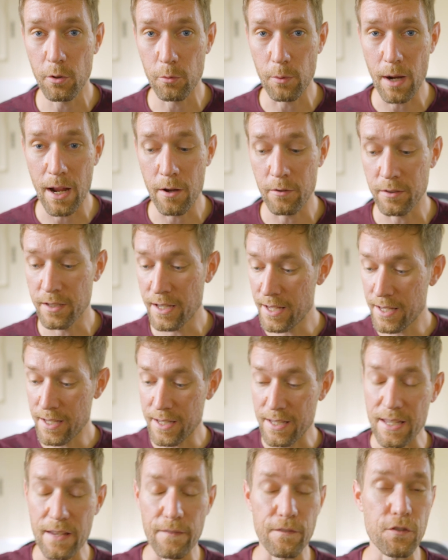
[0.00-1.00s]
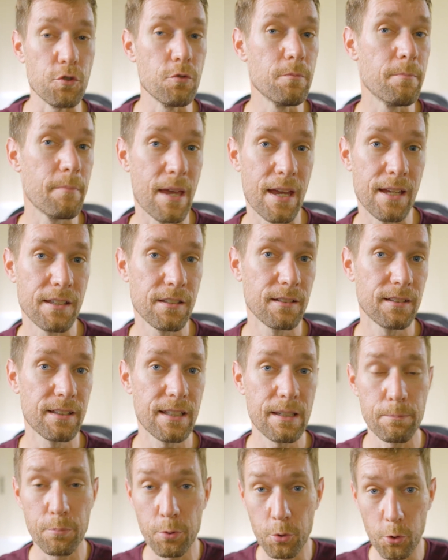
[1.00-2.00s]
around. If you
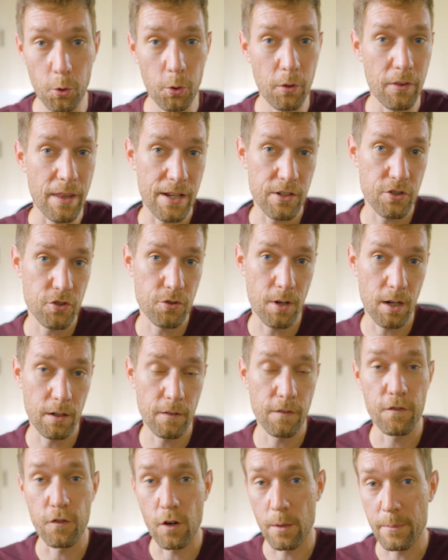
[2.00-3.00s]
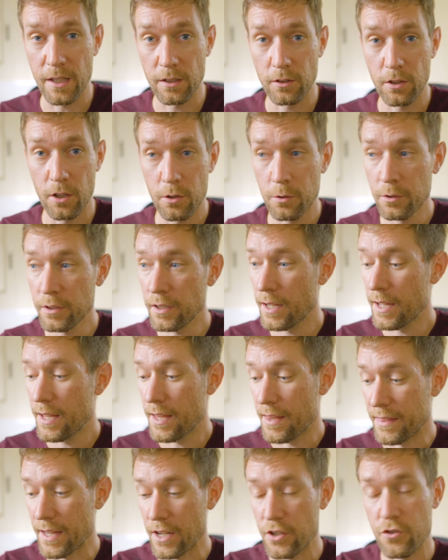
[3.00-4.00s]
manually pull that truck from a load,
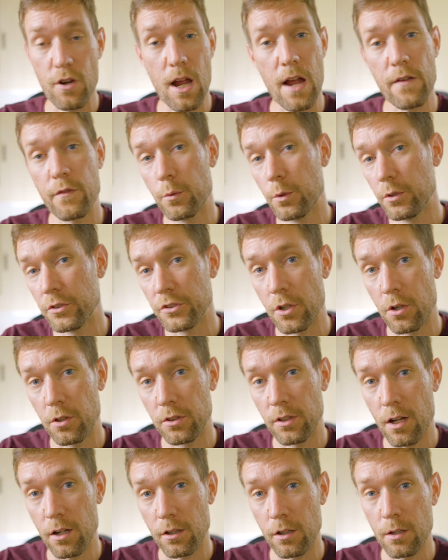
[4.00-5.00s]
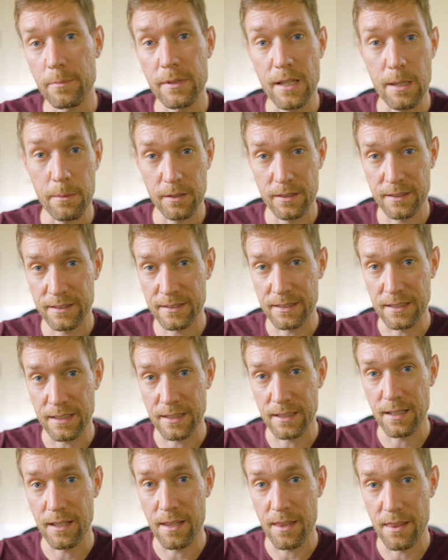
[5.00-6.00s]
that driver will no longer be able to
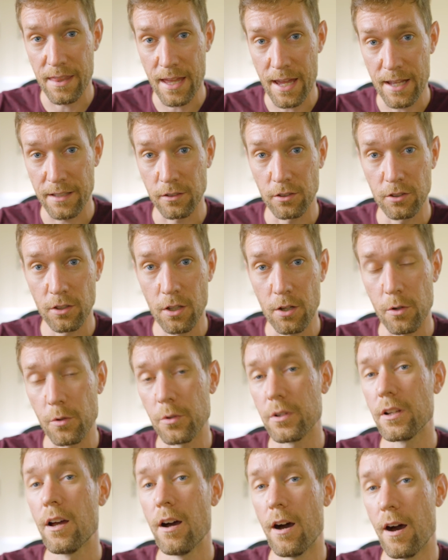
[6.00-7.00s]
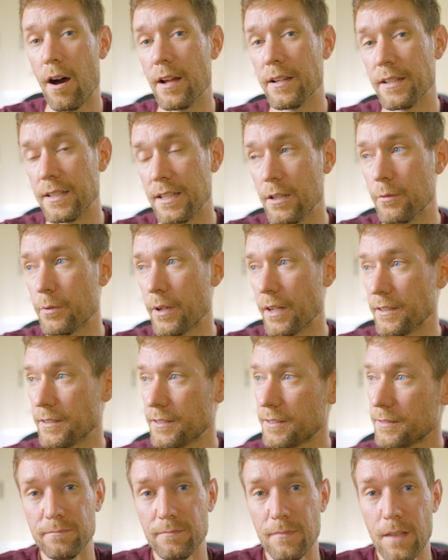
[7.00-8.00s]
see that load on
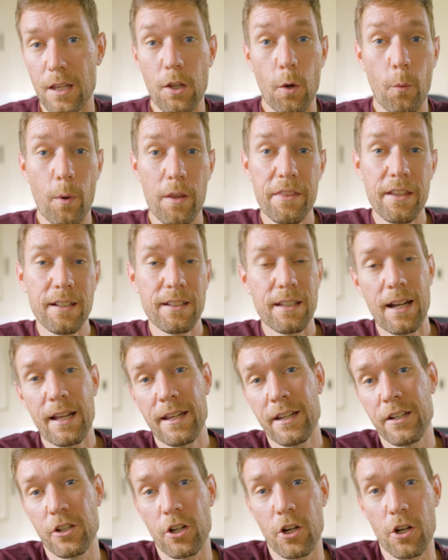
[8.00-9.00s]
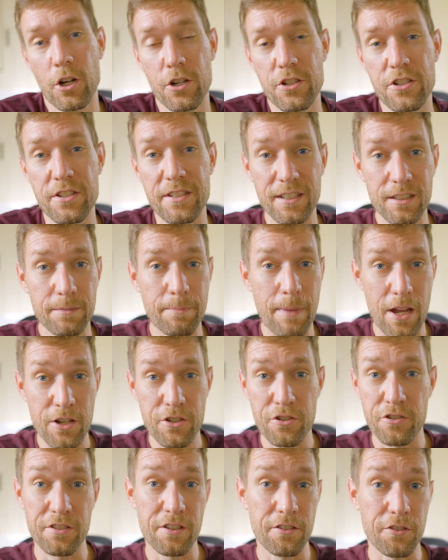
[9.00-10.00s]
eRIGS. Now, one thing that I encourage
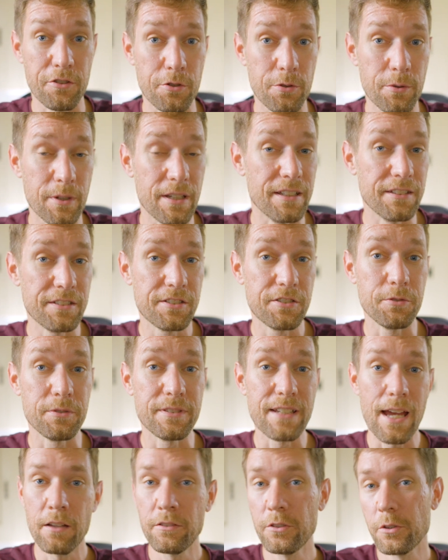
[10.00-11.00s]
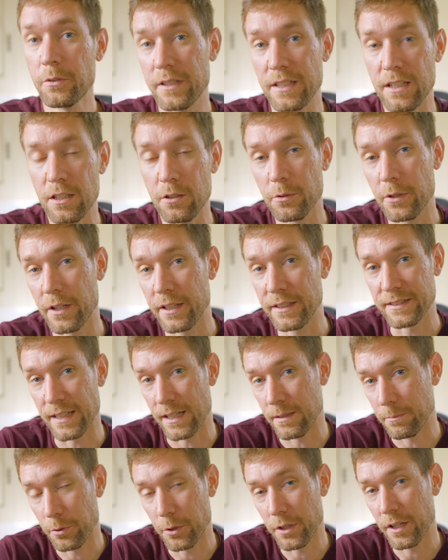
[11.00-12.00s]
dispatchers to do is to download eRIGS
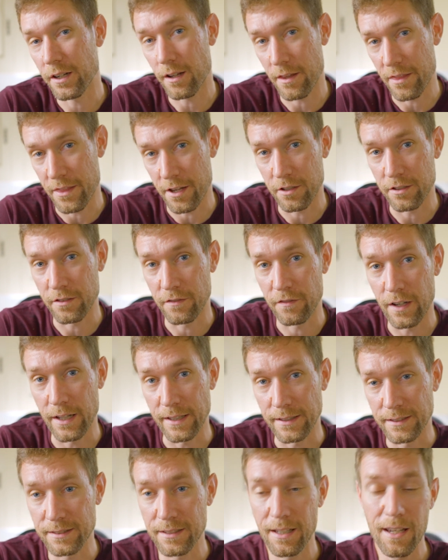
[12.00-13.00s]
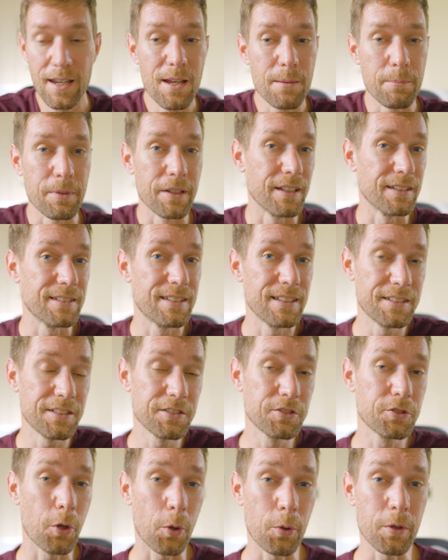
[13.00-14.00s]
and put it on their device, because this
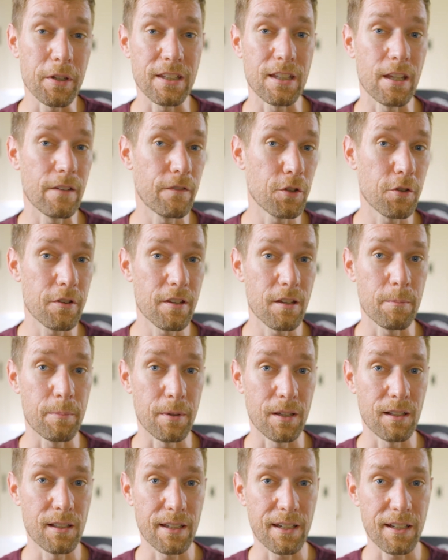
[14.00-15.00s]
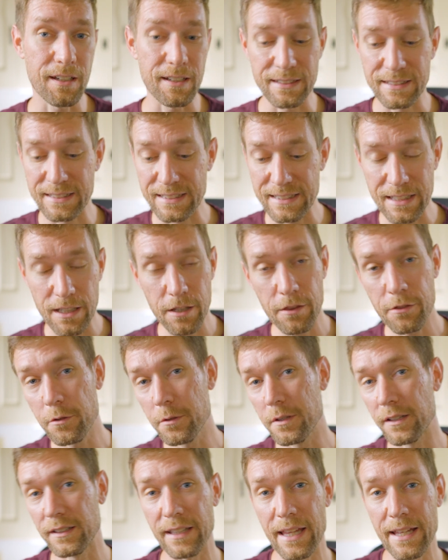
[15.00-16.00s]
is going to give you the ability to see through
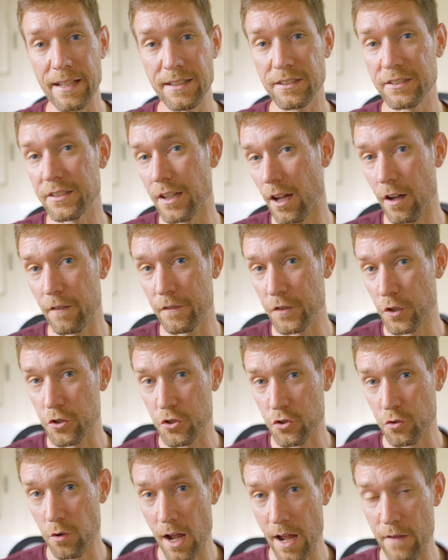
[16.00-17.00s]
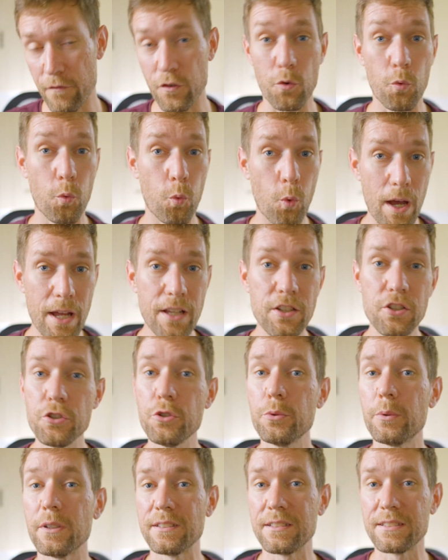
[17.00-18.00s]
the lens of your driver when
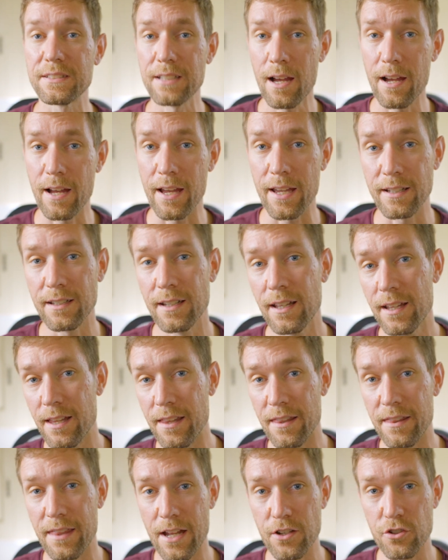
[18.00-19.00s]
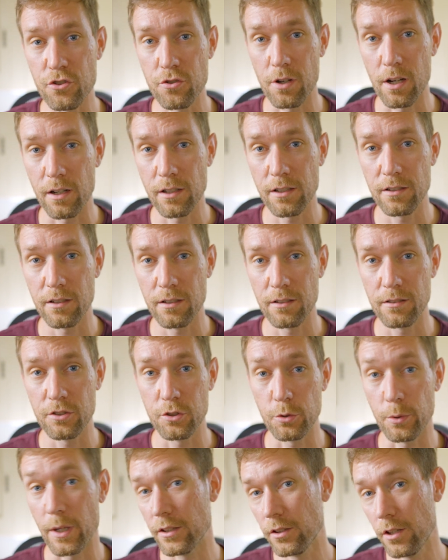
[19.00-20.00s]
you assign that truck
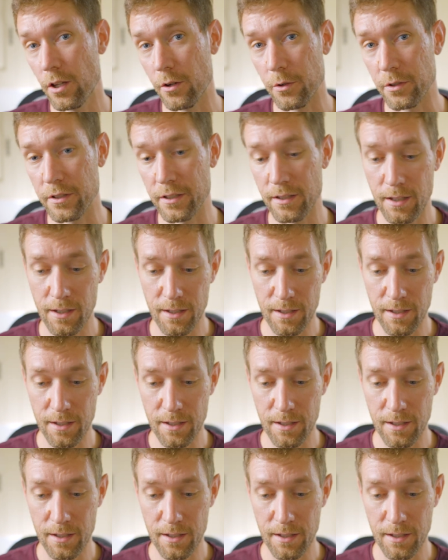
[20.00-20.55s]
to a load.